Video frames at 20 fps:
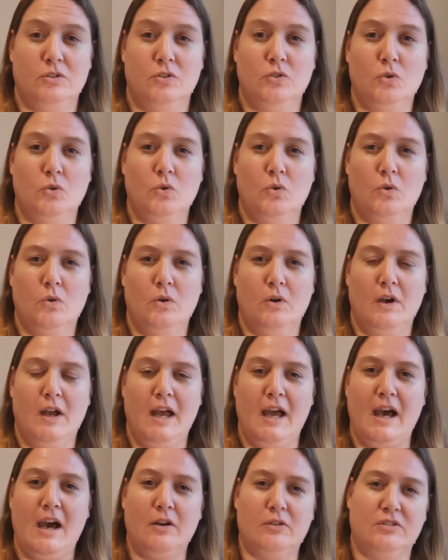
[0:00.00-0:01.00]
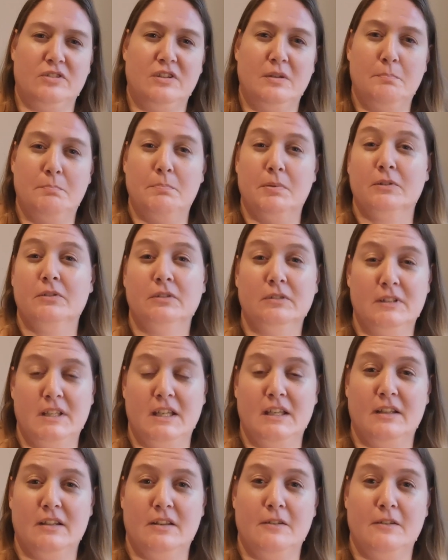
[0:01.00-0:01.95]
your house, the building,